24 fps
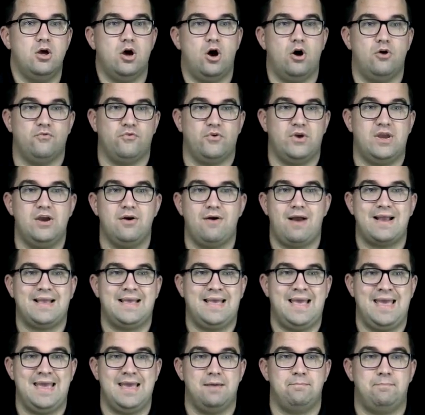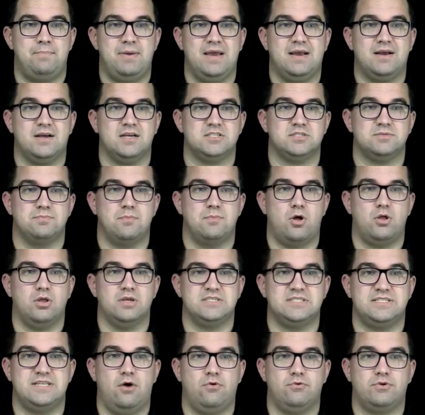Over here, I can't pick a
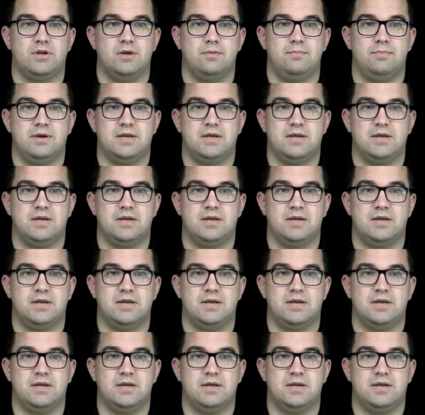smallest delta